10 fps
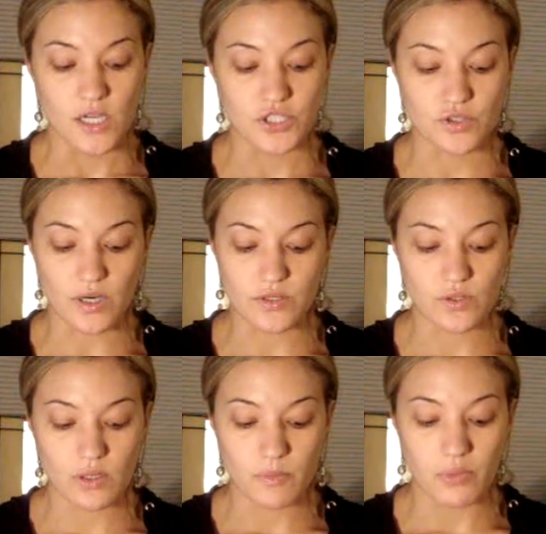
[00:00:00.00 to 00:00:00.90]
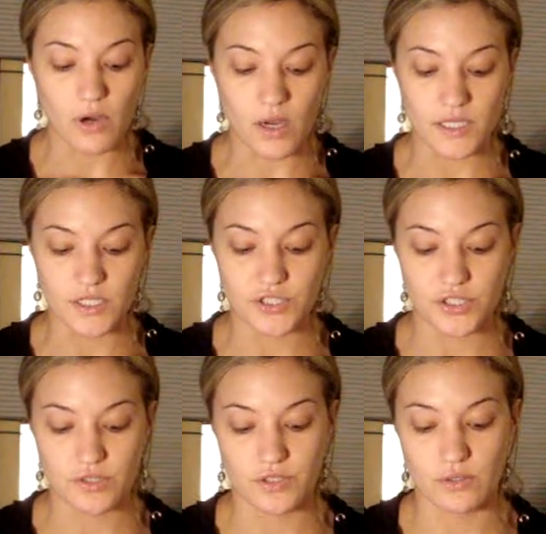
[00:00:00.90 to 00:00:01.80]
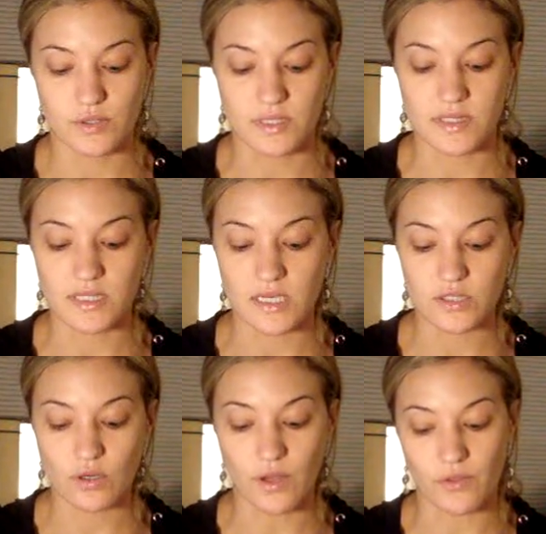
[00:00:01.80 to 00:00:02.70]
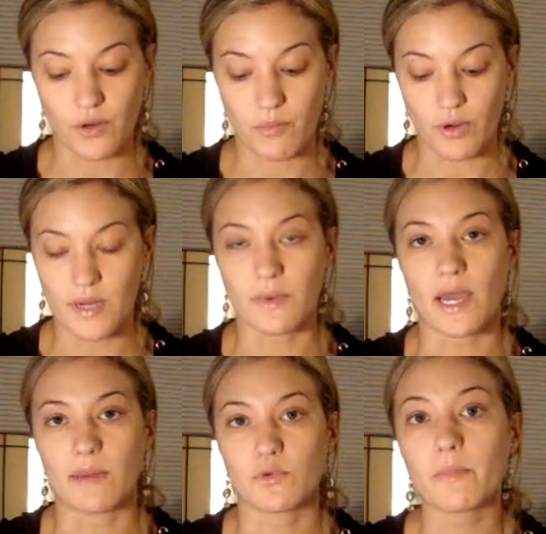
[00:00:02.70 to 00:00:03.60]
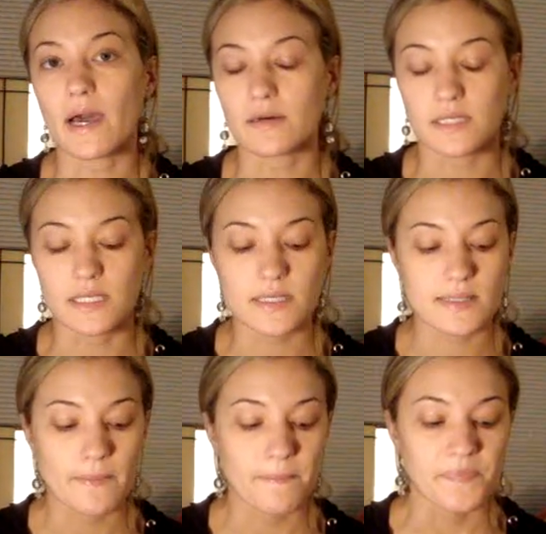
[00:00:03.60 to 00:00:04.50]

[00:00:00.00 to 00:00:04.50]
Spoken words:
structural blockage due to cysts or other brain abnormalities,